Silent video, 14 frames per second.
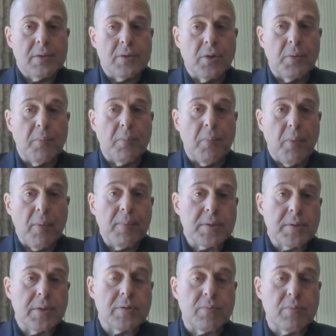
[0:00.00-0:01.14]
So the purpose
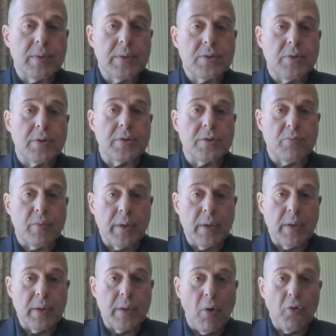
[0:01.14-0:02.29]
of this research is
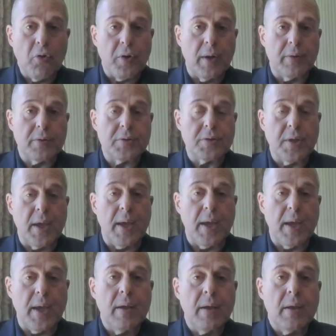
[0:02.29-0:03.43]
really both to
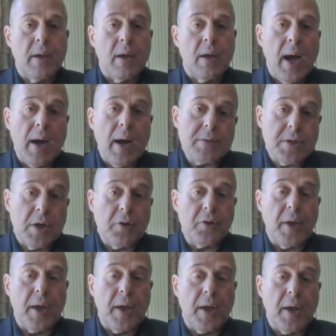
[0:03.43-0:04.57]
understand how cell
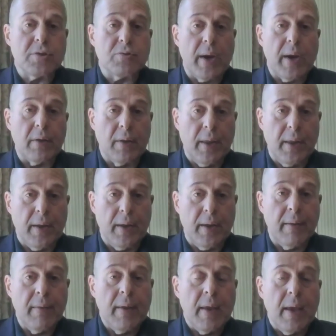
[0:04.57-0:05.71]
death is regulated,
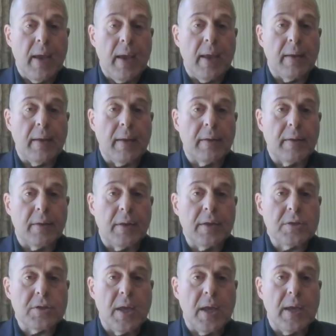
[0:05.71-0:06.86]
and
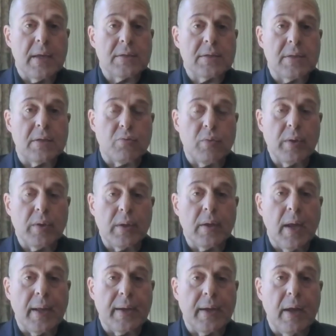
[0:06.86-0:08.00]
these days it's really
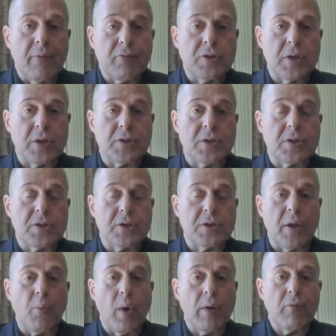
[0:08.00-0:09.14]
not enough just to
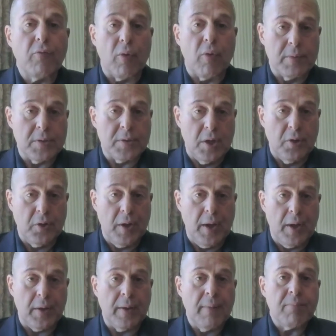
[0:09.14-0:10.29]
study one form of cell
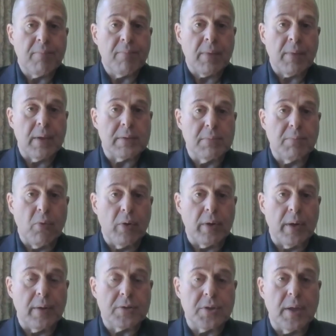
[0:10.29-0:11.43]
death. It's important
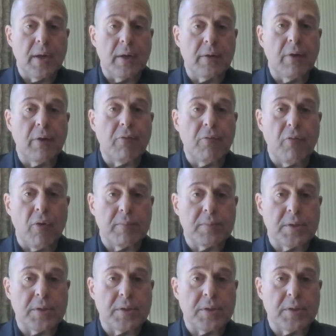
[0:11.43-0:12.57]
to understand how different
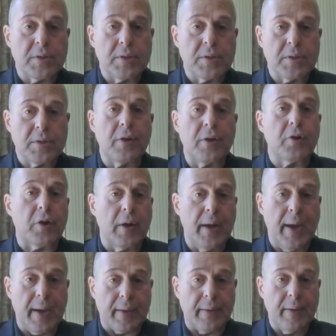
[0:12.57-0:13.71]
forms of cell death
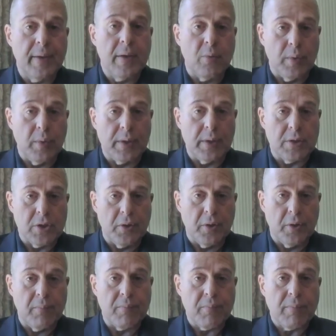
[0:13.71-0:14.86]
interconnect with each
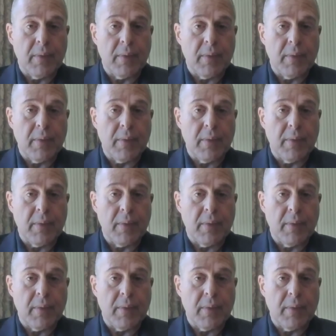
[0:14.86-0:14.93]
other.